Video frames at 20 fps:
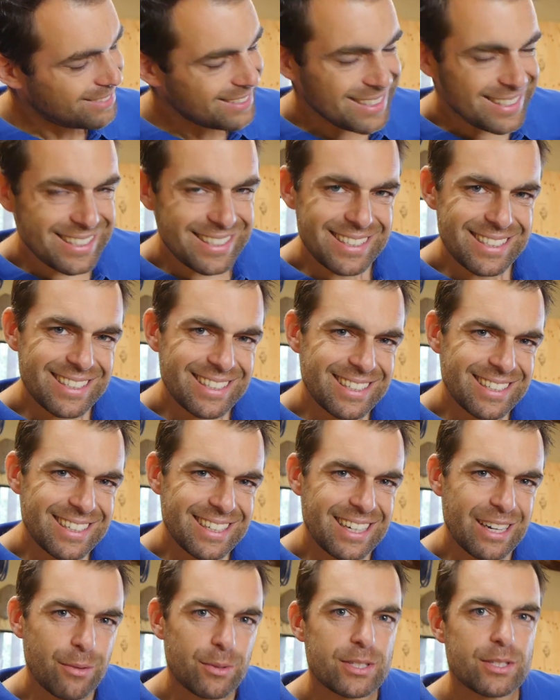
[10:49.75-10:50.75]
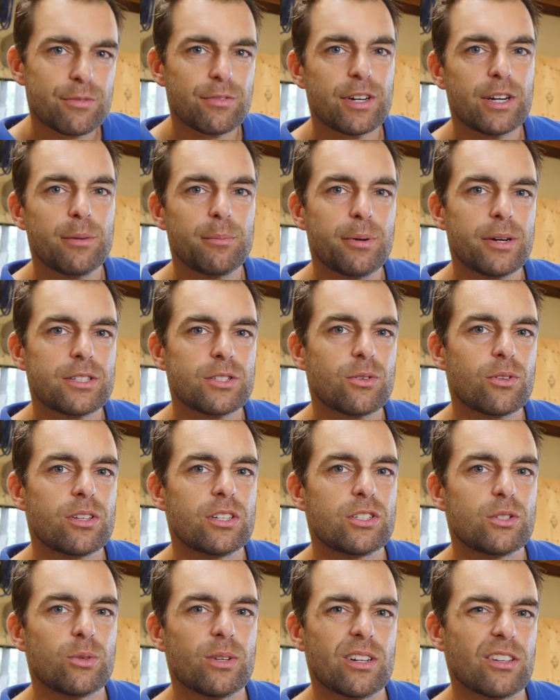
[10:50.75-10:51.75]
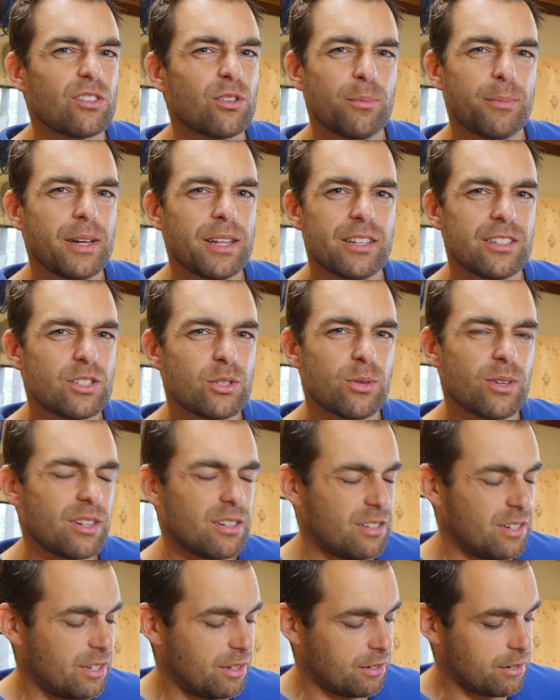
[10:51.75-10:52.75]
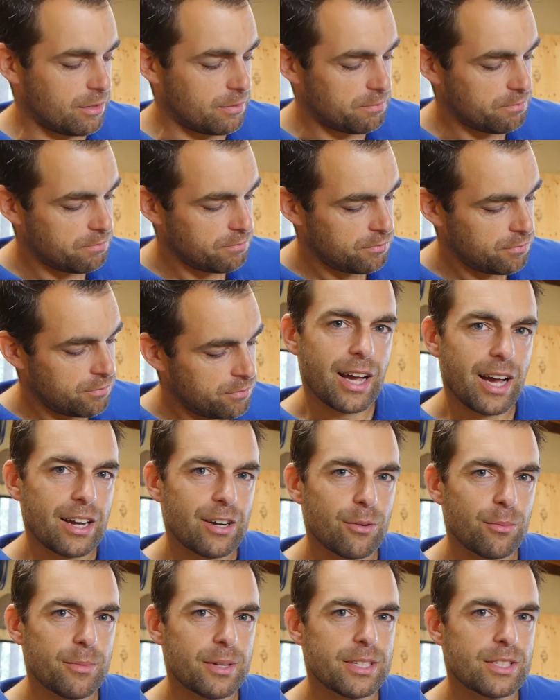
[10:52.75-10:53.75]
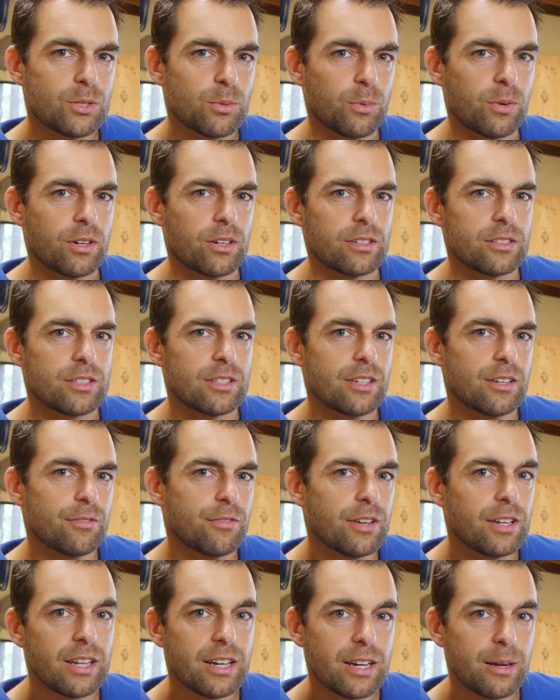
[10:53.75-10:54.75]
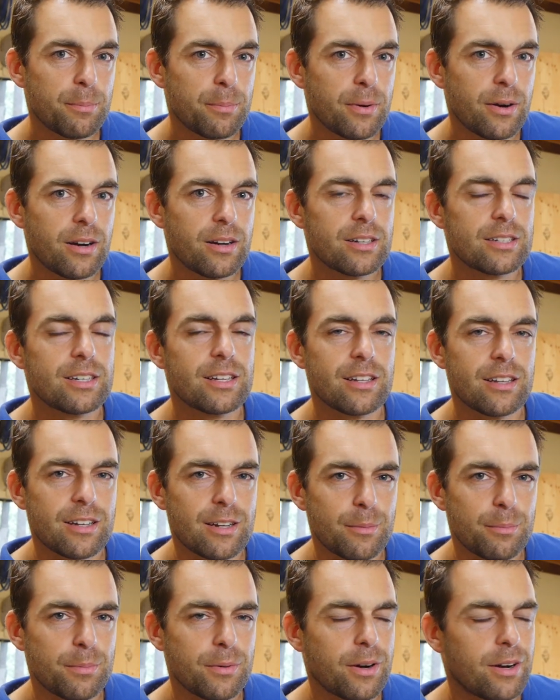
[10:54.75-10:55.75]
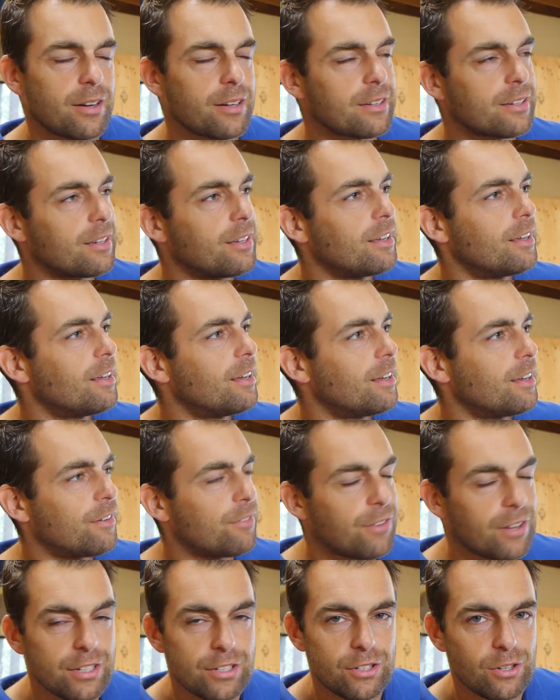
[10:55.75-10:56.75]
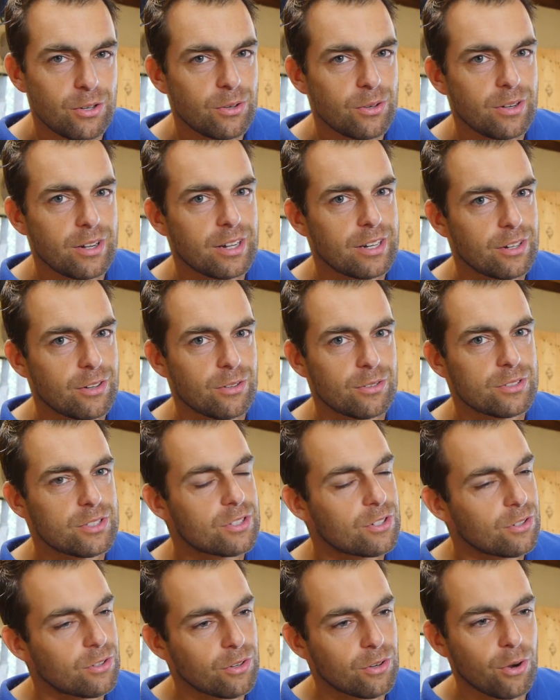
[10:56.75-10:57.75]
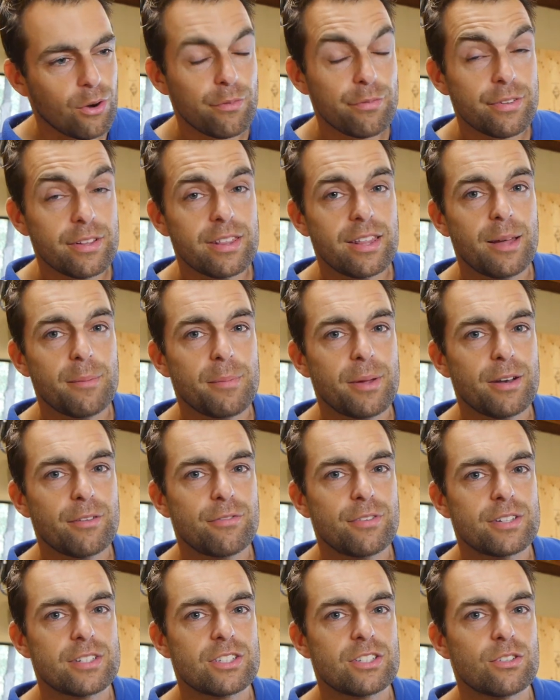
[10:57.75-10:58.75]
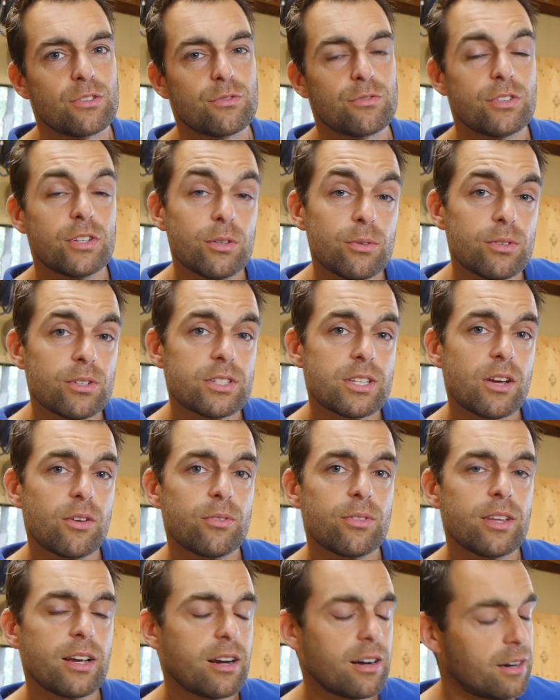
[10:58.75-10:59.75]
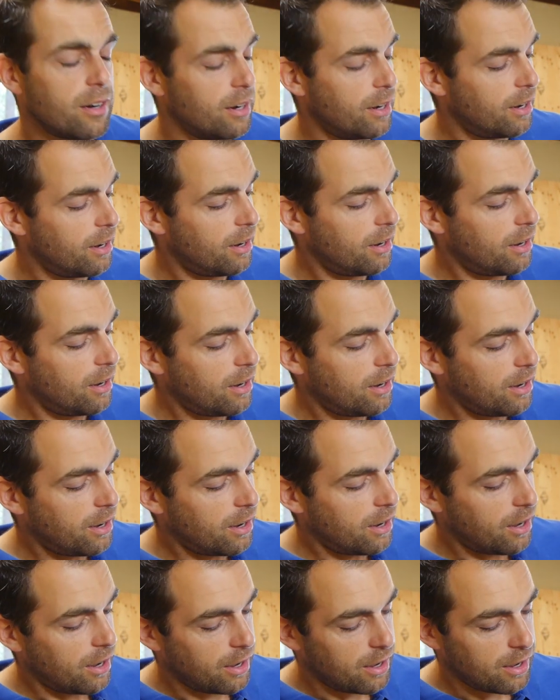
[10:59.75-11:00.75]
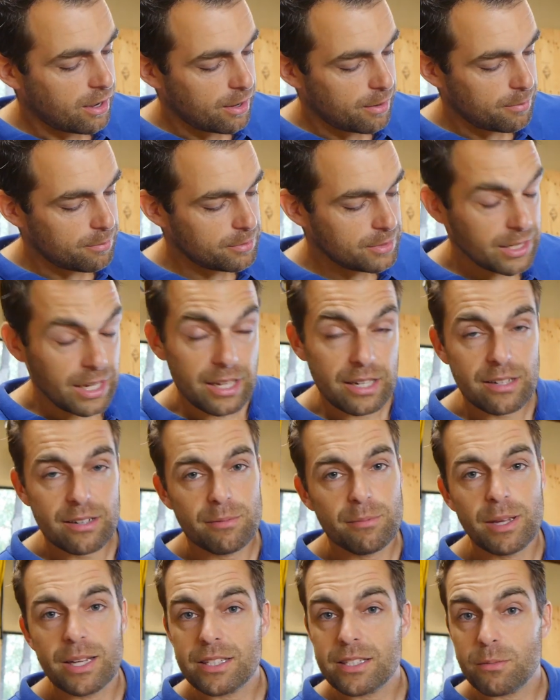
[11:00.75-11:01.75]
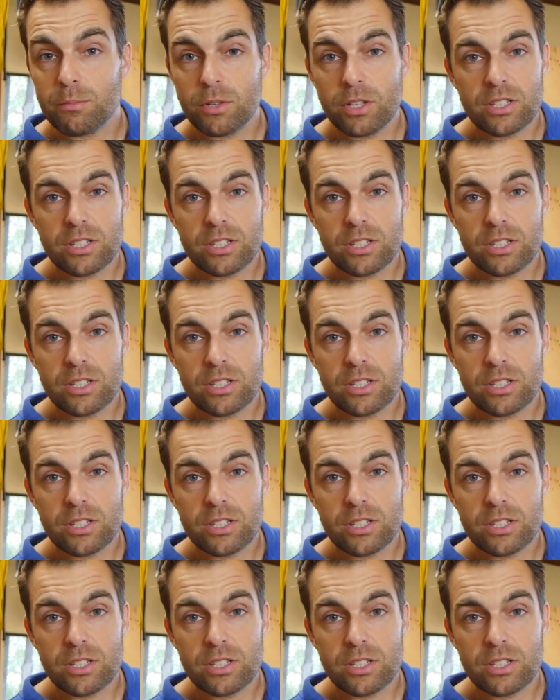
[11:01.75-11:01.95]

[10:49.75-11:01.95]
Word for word: eh, I wasn't very impressed with this tweeter. Don't buy this tweeter either. I don't mince words. If I like a product, I like a product. If I don't, I don't. So hopefully that benefits you viewers out there. Um, Dayton makes some